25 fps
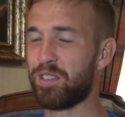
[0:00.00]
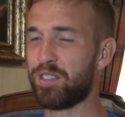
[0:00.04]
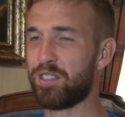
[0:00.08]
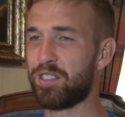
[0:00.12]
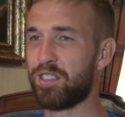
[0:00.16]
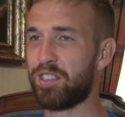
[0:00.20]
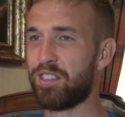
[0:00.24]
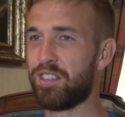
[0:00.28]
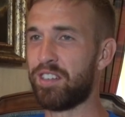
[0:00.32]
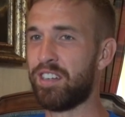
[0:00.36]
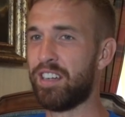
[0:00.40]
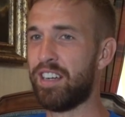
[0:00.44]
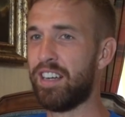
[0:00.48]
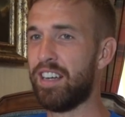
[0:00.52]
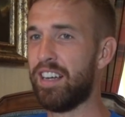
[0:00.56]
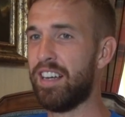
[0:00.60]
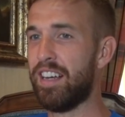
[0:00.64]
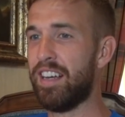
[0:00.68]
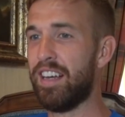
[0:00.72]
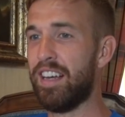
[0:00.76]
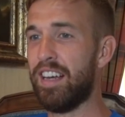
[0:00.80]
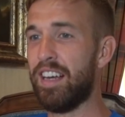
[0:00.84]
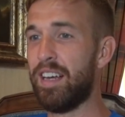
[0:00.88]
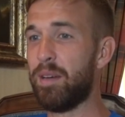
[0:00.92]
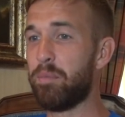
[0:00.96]
So,
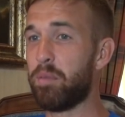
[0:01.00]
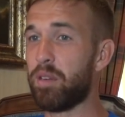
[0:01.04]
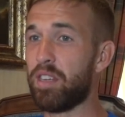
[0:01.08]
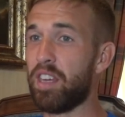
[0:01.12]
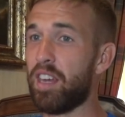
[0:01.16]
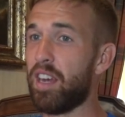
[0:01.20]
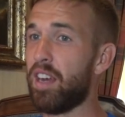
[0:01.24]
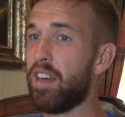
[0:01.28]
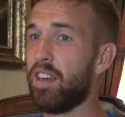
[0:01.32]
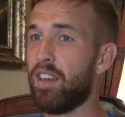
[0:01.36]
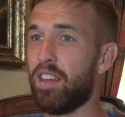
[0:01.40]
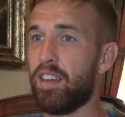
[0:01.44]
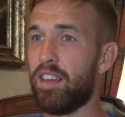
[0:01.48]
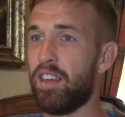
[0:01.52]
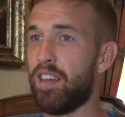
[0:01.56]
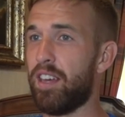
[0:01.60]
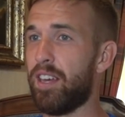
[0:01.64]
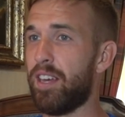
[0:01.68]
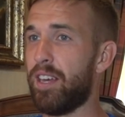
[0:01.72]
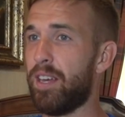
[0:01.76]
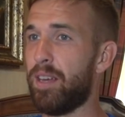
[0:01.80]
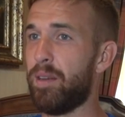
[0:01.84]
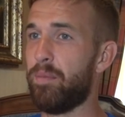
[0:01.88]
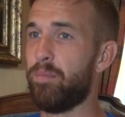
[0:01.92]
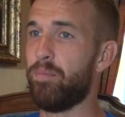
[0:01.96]
but yeah,
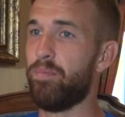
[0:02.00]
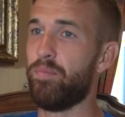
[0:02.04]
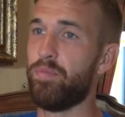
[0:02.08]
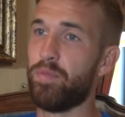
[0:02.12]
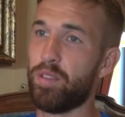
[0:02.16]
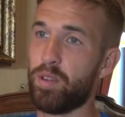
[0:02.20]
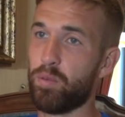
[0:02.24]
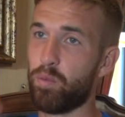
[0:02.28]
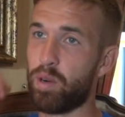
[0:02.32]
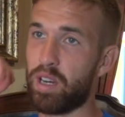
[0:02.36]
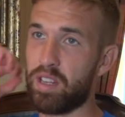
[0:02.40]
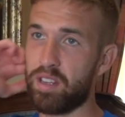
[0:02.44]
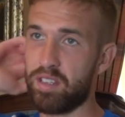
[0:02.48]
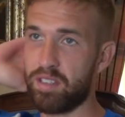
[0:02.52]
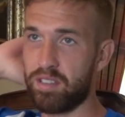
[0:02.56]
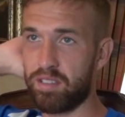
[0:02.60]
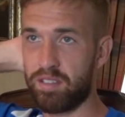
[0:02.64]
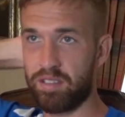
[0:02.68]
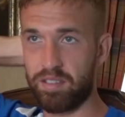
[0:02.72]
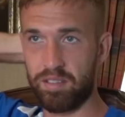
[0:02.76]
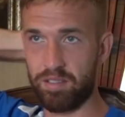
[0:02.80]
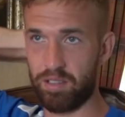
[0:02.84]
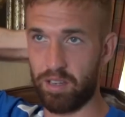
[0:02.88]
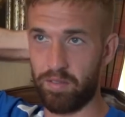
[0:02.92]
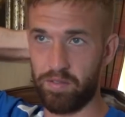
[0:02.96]
the
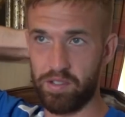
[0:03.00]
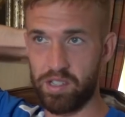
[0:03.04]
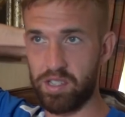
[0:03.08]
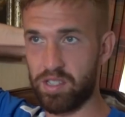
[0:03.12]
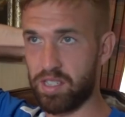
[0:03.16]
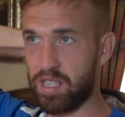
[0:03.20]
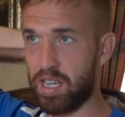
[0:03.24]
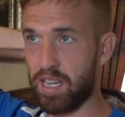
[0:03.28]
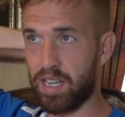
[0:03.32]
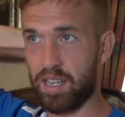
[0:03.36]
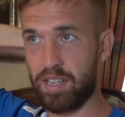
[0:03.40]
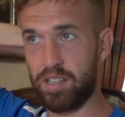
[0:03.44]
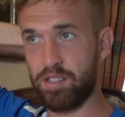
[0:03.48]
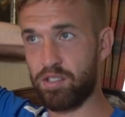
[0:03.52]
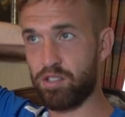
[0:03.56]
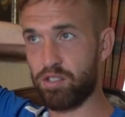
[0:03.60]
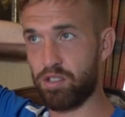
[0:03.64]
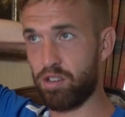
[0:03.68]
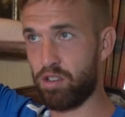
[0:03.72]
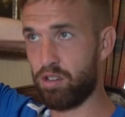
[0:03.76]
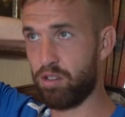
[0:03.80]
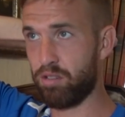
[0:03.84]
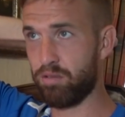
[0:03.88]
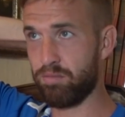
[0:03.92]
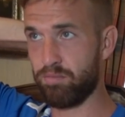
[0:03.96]
weather's obviously taking its
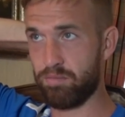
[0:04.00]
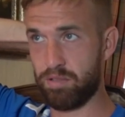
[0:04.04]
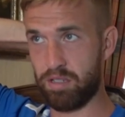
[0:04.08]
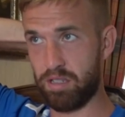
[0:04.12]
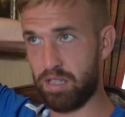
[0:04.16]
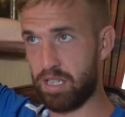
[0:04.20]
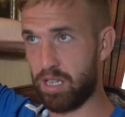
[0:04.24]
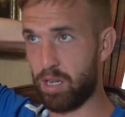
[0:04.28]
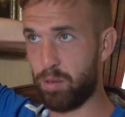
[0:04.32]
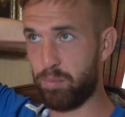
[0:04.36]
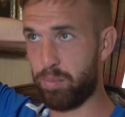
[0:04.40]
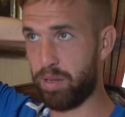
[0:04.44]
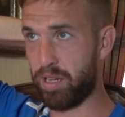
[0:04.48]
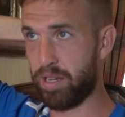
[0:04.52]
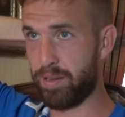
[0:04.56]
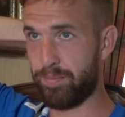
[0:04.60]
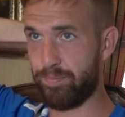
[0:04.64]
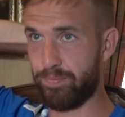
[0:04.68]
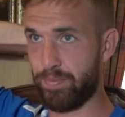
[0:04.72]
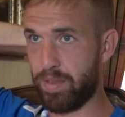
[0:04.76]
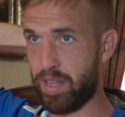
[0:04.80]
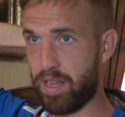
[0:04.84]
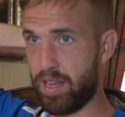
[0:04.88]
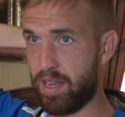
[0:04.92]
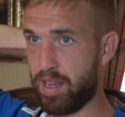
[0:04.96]
toll a little bit,
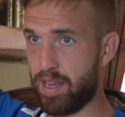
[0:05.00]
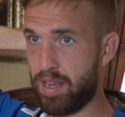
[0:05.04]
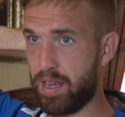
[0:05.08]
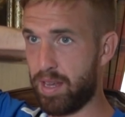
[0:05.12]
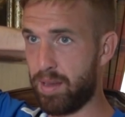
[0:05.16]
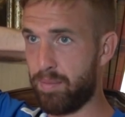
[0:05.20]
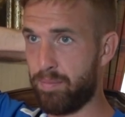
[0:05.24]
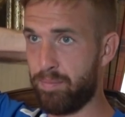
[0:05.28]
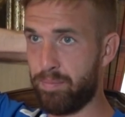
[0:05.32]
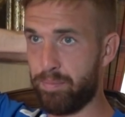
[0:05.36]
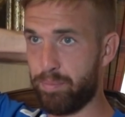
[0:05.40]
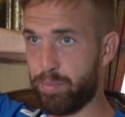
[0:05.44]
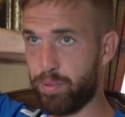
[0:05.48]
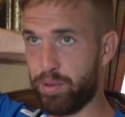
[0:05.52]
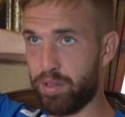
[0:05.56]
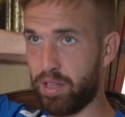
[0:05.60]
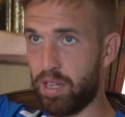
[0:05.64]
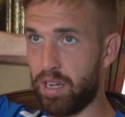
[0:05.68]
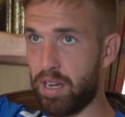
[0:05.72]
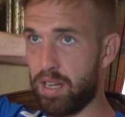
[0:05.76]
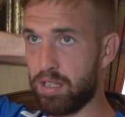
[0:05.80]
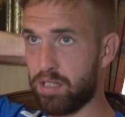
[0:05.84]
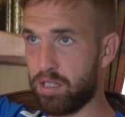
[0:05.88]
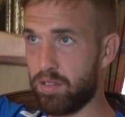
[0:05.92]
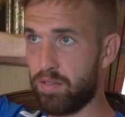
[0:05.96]
but the
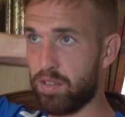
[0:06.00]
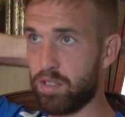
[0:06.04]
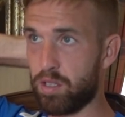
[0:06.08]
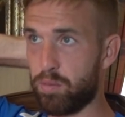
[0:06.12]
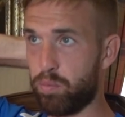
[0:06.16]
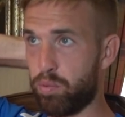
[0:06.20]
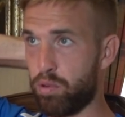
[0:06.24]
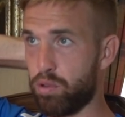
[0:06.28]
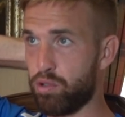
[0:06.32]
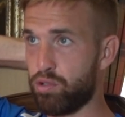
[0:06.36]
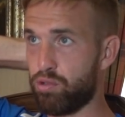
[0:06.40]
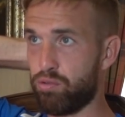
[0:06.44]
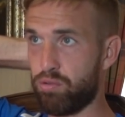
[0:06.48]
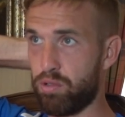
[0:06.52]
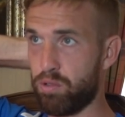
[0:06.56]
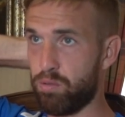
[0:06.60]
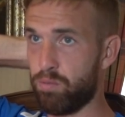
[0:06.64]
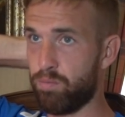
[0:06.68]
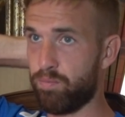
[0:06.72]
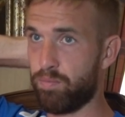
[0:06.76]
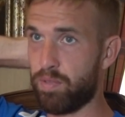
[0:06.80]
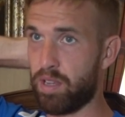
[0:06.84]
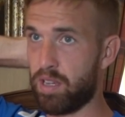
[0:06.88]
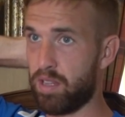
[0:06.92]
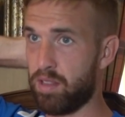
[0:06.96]
lads have had to push through,
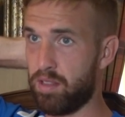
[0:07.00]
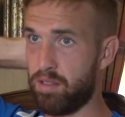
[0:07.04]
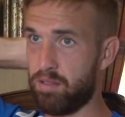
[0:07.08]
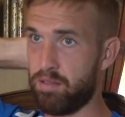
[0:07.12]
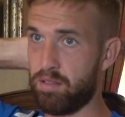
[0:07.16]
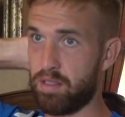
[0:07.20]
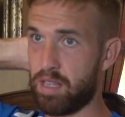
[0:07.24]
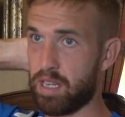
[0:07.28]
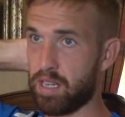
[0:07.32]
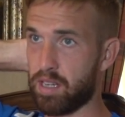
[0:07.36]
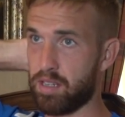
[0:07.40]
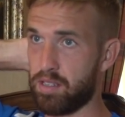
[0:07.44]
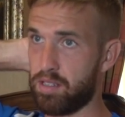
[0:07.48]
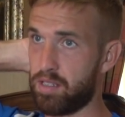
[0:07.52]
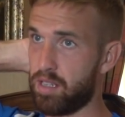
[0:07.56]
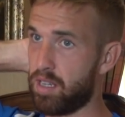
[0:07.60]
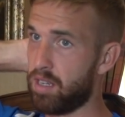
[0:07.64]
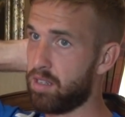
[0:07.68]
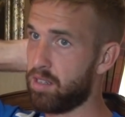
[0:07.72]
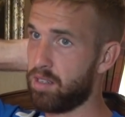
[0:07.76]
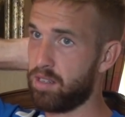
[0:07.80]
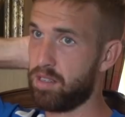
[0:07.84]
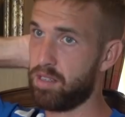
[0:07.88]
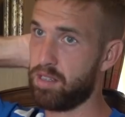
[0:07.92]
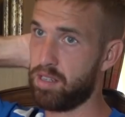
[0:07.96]
and like I
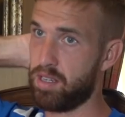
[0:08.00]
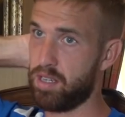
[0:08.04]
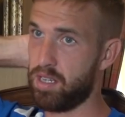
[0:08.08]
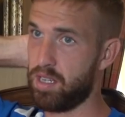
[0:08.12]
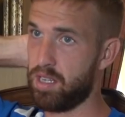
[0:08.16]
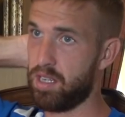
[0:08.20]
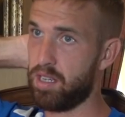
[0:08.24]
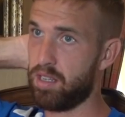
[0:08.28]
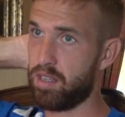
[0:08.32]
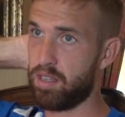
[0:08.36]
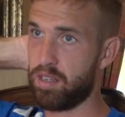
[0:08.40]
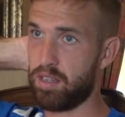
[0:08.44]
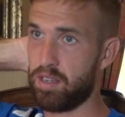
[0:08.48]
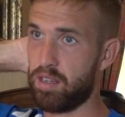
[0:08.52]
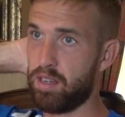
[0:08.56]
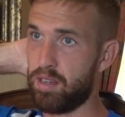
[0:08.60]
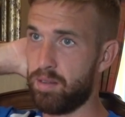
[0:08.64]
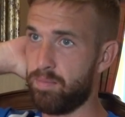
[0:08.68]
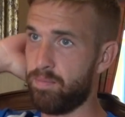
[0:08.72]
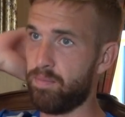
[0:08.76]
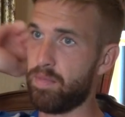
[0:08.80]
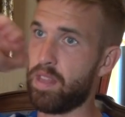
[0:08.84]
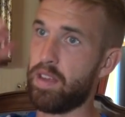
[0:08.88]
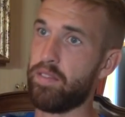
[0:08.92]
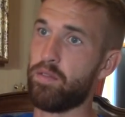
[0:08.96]
said earlier, that
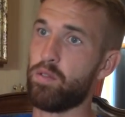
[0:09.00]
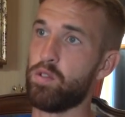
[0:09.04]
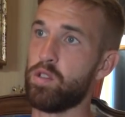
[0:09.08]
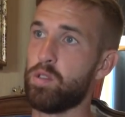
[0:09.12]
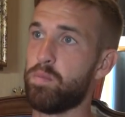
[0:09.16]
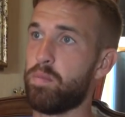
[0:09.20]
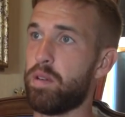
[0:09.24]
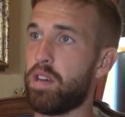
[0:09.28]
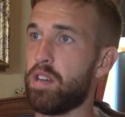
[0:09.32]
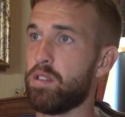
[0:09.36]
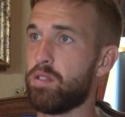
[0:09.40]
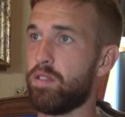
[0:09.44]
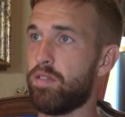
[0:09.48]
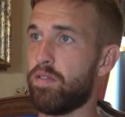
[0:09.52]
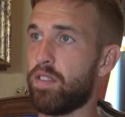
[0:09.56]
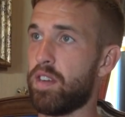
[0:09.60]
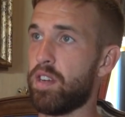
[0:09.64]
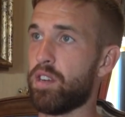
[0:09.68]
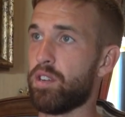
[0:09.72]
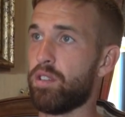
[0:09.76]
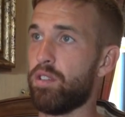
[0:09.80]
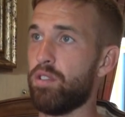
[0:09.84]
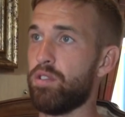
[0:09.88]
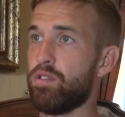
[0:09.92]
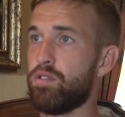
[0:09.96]
everyone's passed with
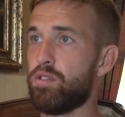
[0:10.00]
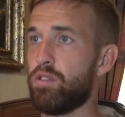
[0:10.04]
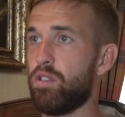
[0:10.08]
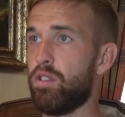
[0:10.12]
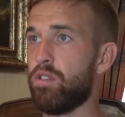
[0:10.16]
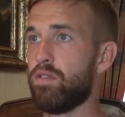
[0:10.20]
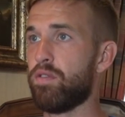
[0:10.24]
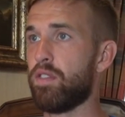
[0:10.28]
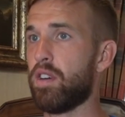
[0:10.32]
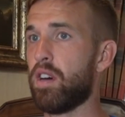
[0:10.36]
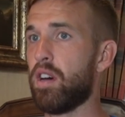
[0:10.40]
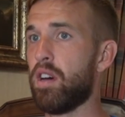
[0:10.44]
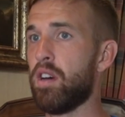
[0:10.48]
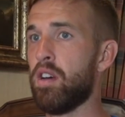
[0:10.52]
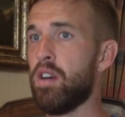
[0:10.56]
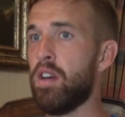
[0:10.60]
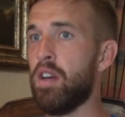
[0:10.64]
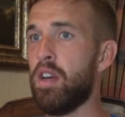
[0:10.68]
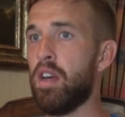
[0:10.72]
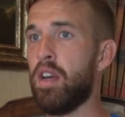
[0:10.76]
flying colours so far,